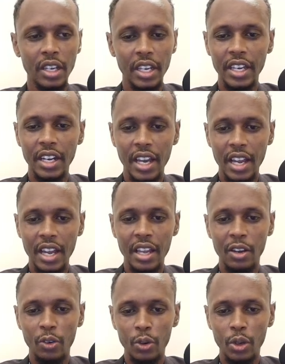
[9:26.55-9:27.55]
and
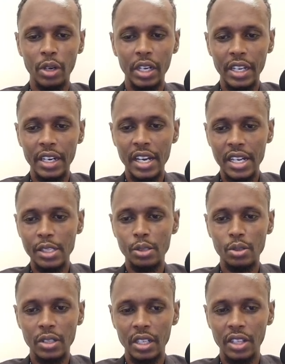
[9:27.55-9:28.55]
we will
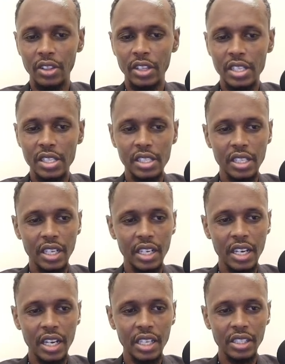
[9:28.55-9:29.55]
enhance this
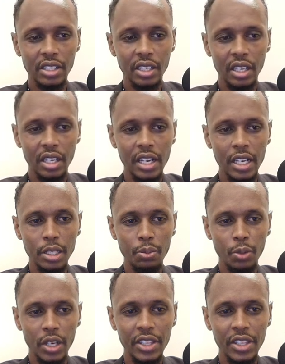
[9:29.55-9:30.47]
dashboard.